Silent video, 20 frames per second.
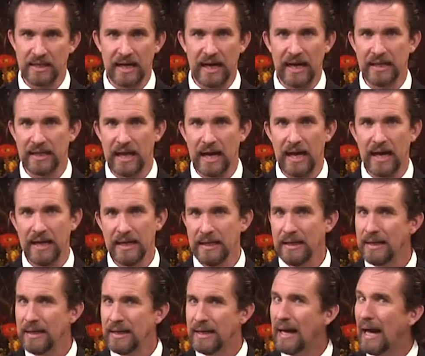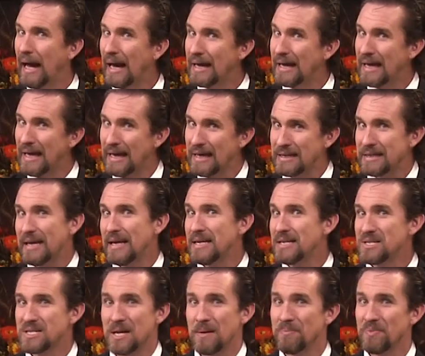that I like. I can't take
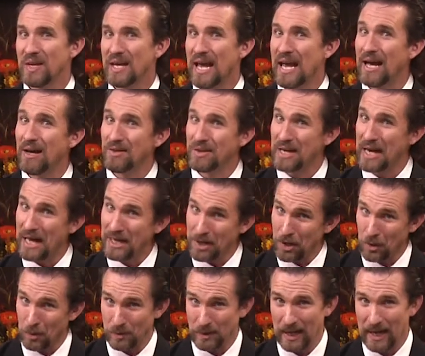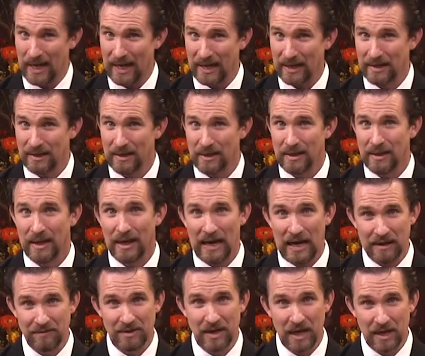something out that I don't like.
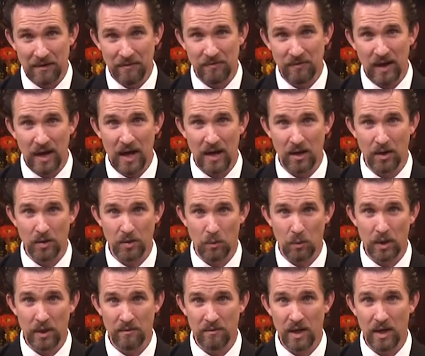I've got to follow the Word of